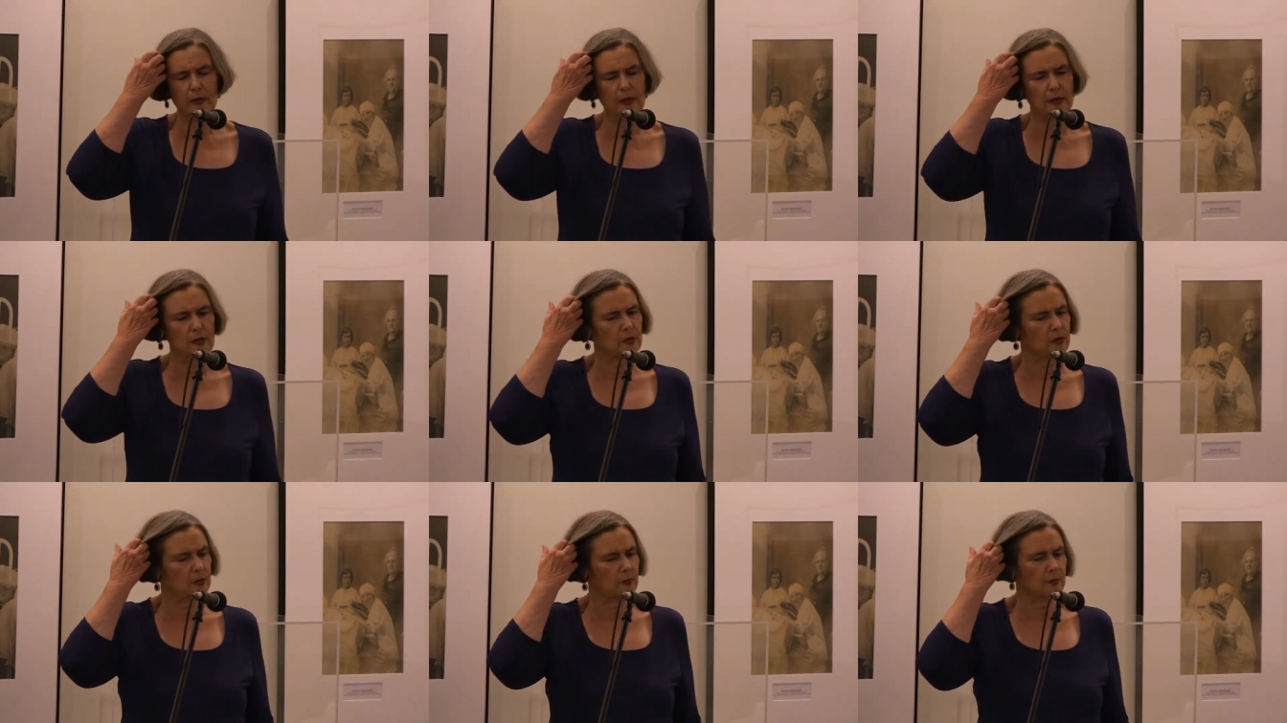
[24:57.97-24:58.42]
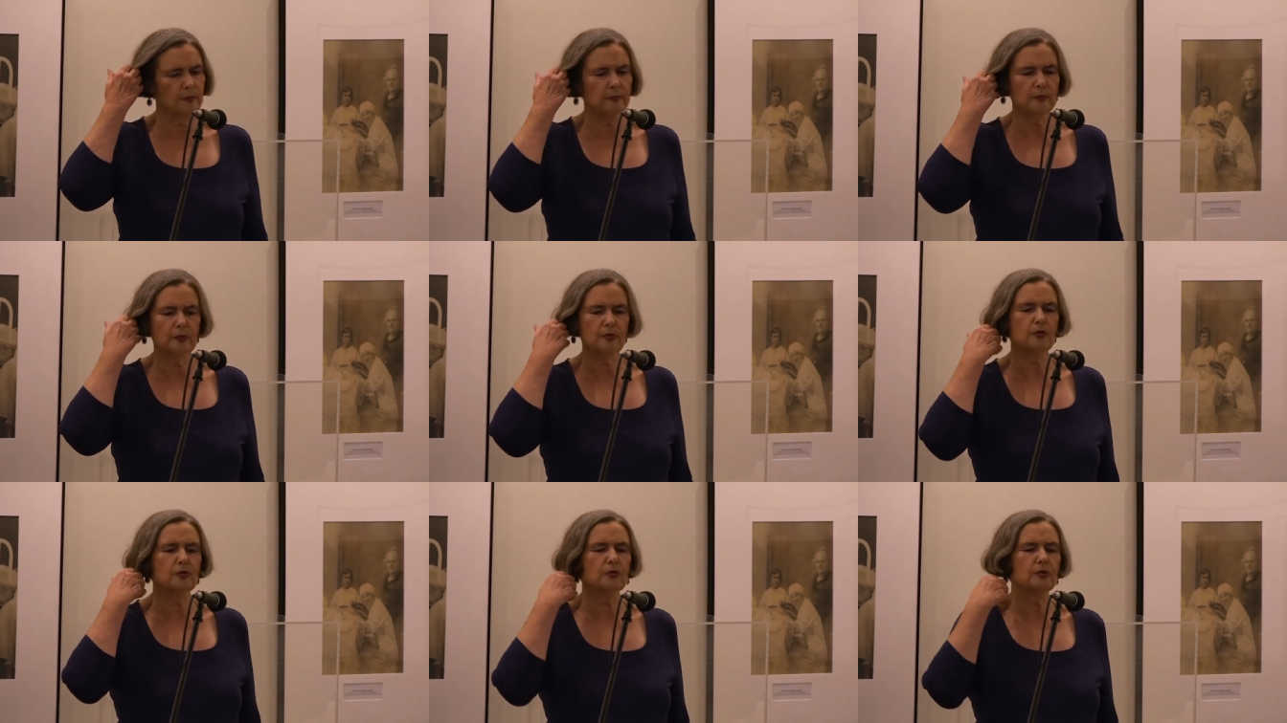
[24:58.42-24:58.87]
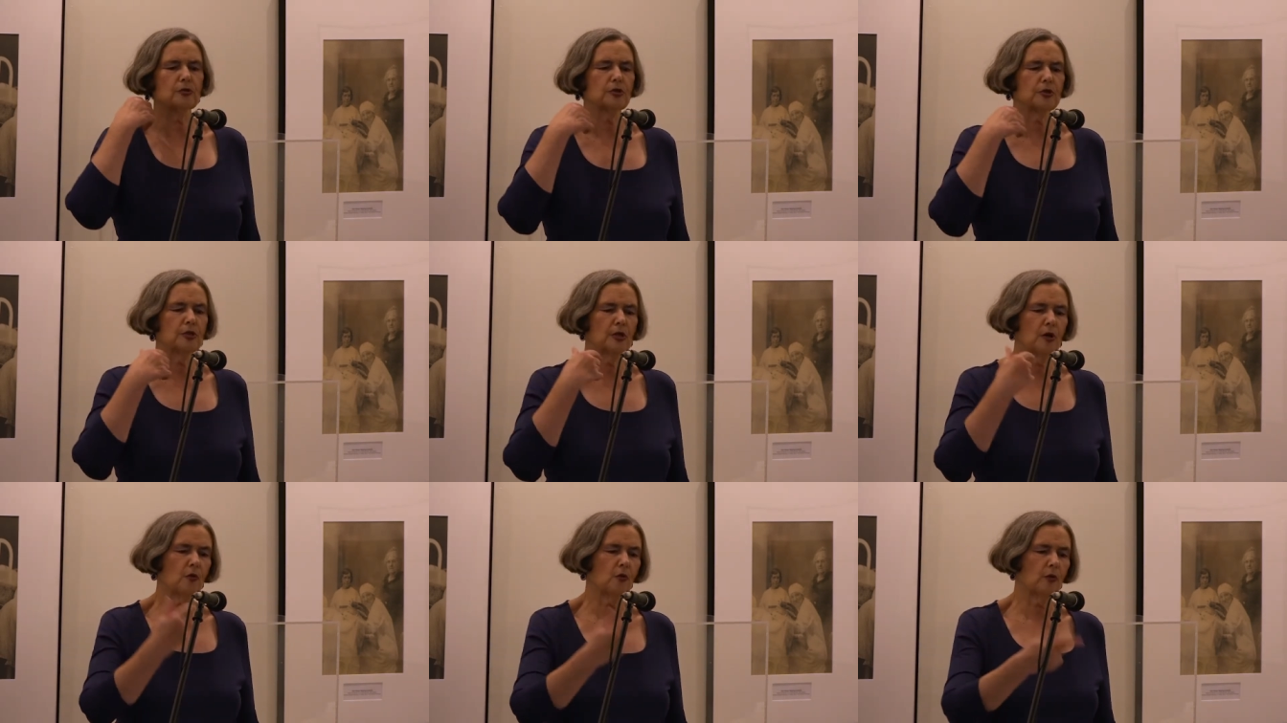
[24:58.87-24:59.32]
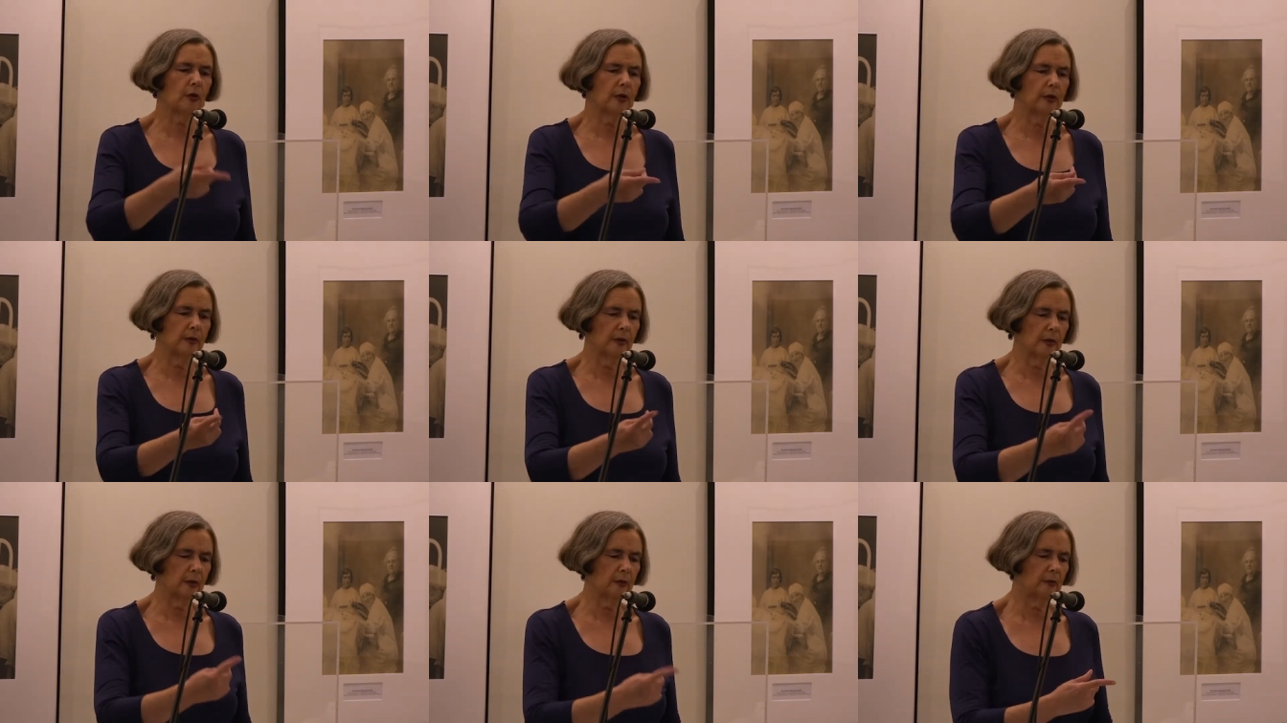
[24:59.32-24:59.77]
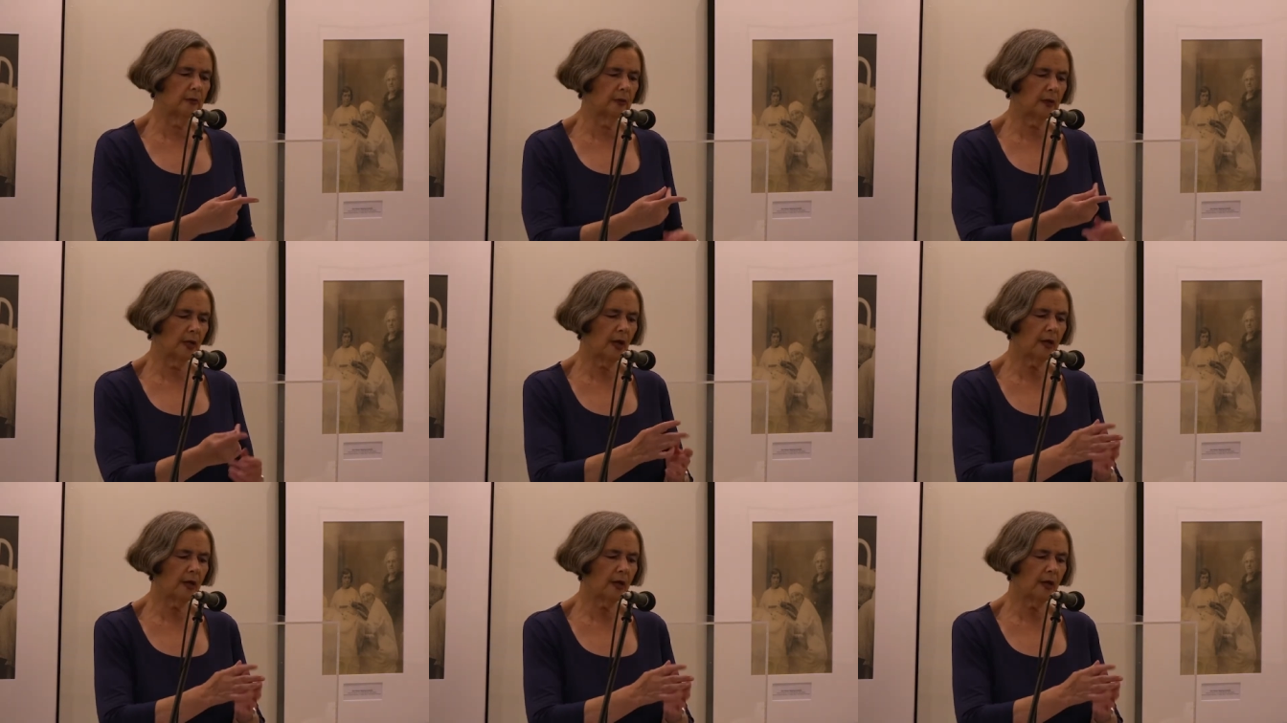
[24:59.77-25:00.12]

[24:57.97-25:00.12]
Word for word: and there's a story that